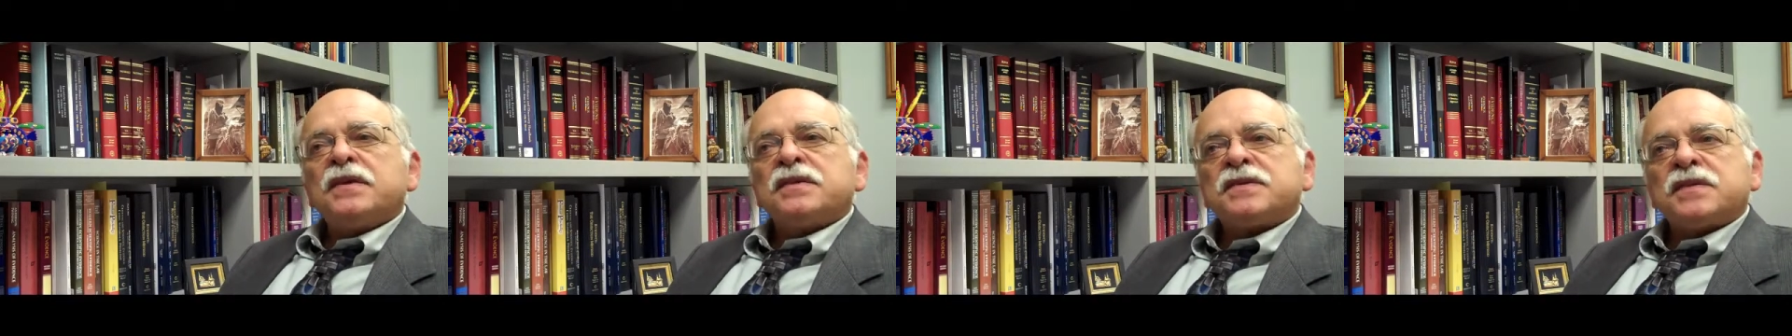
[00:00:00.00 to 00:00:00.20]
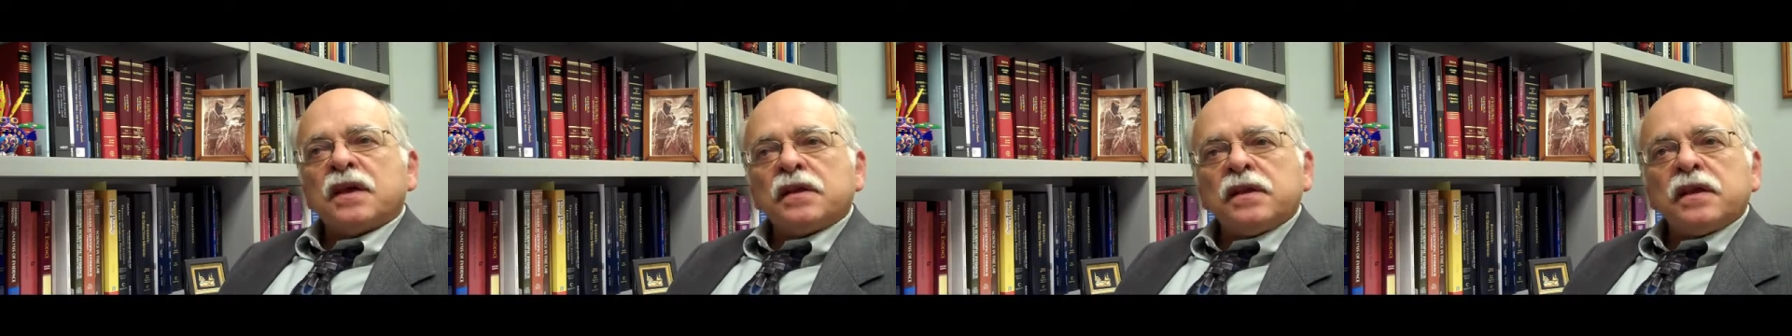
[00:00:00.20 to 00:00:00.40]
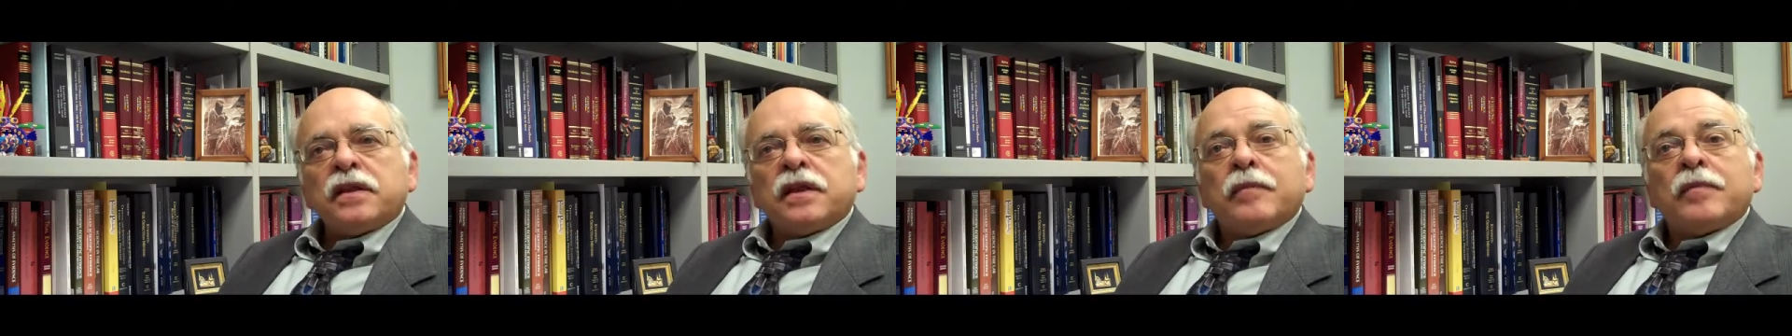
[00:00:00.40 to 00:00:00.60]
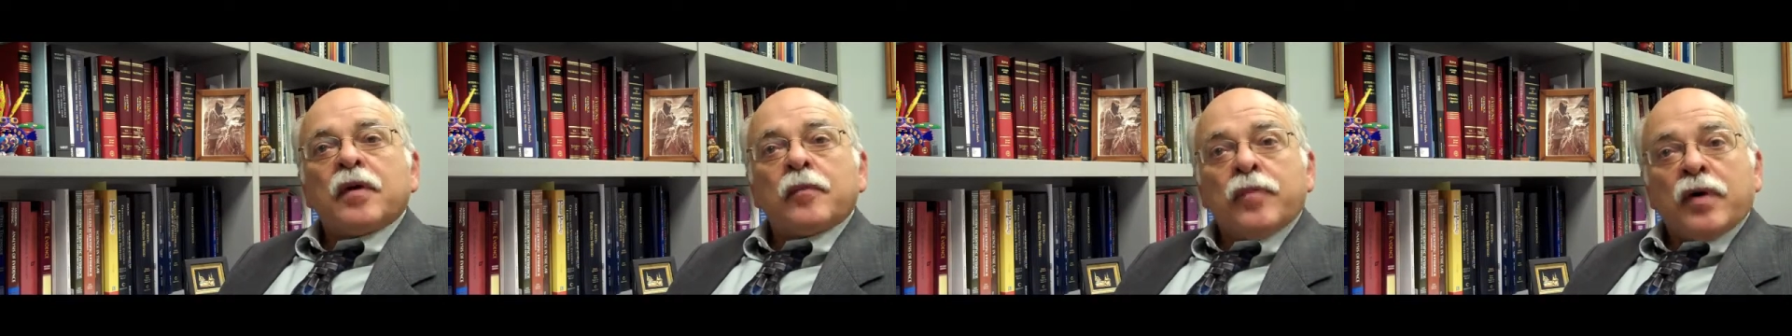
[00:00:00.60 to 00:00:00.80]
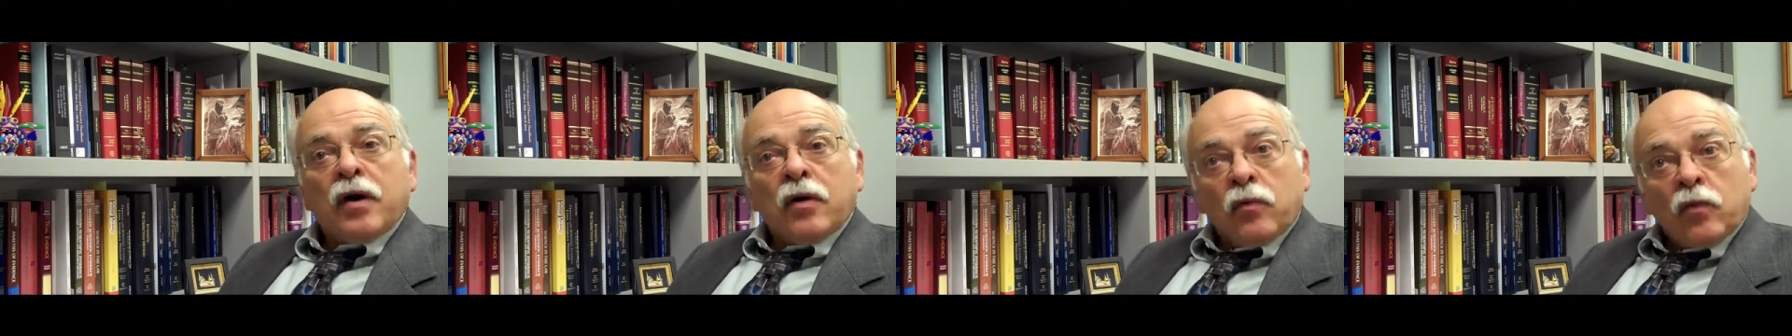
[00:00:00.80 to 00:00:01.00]
telling them
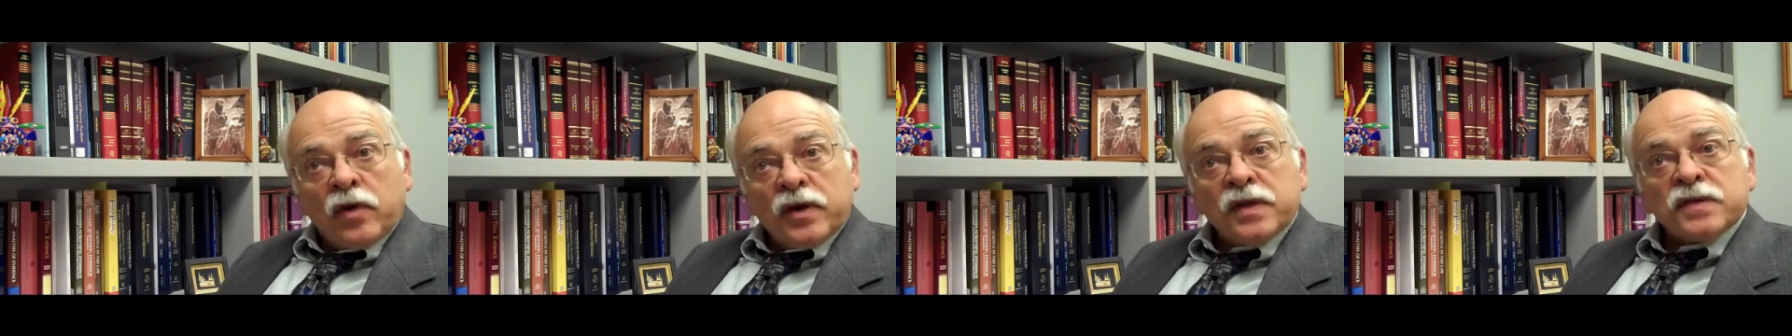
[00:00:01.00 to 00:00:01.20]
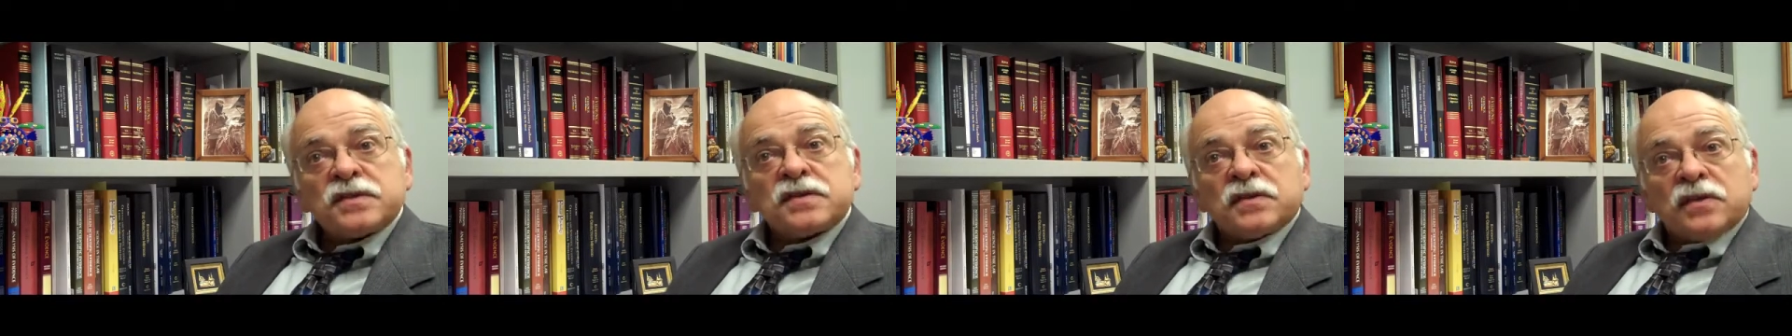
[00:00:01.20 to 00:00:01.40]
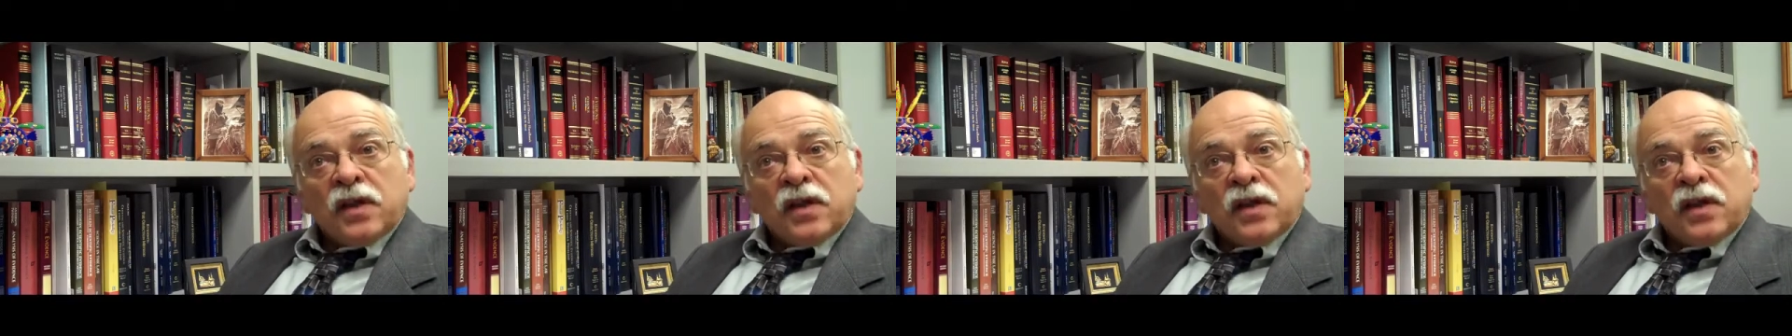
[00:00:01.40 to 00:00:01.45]
about what it's